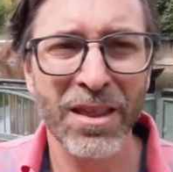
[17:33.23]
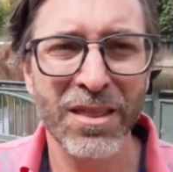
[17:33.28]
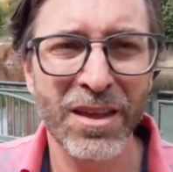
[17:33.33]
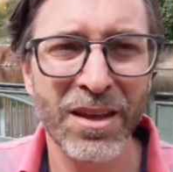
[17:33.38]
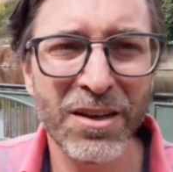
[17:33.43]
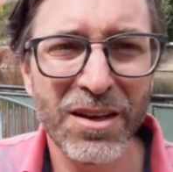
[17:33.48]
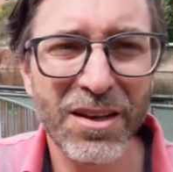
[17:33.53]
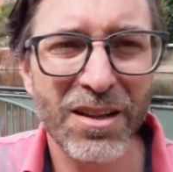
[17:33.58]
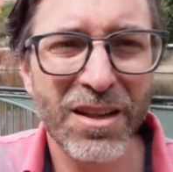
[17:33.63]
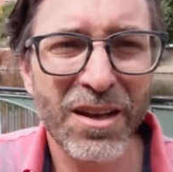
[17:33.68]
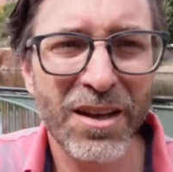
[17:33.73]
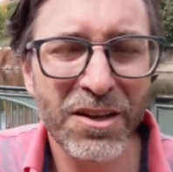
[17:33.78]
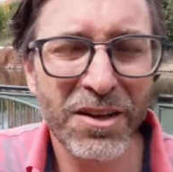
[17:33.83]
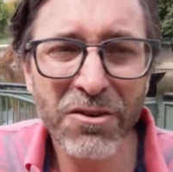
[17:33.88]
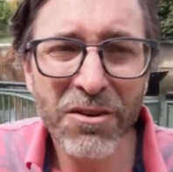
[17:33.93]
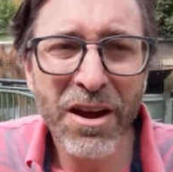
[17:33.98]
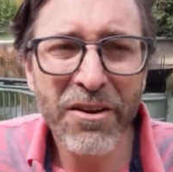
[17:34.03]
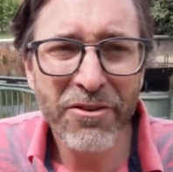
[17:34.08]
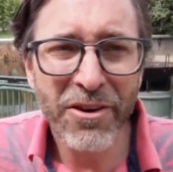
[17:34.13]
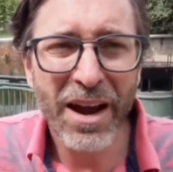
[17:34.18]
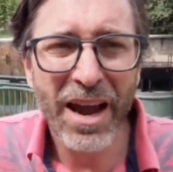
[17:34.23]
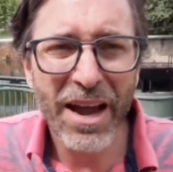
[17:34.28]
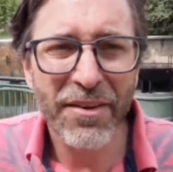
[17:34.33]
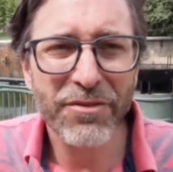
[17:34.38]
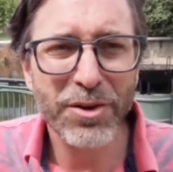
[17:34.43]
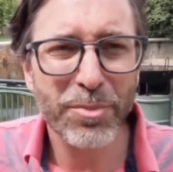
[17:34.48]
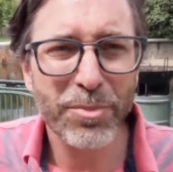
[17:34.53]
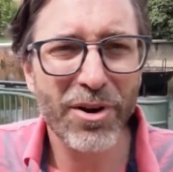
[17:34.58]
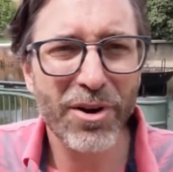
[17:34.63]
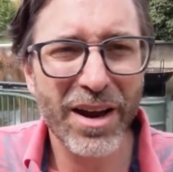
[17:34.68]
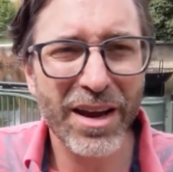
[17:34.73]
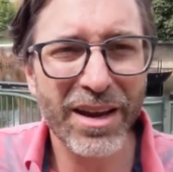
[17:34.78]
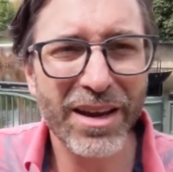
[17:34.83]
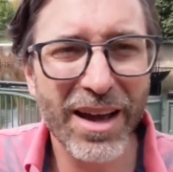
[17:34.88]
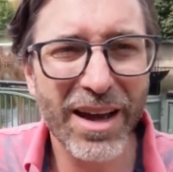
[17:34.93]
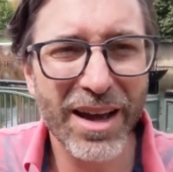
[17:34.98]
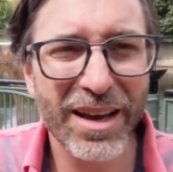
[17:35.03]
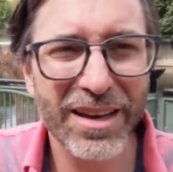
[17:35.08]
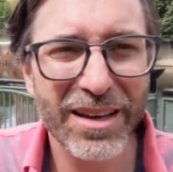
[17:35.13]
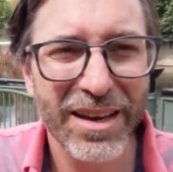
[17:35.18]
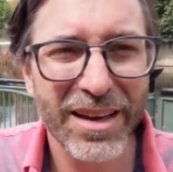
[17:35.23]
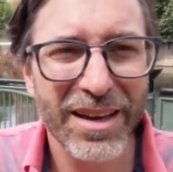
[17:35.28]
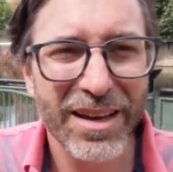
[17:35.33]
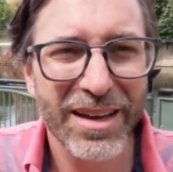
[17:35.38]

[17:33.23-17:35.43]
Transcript: then, then you never have to pray, God,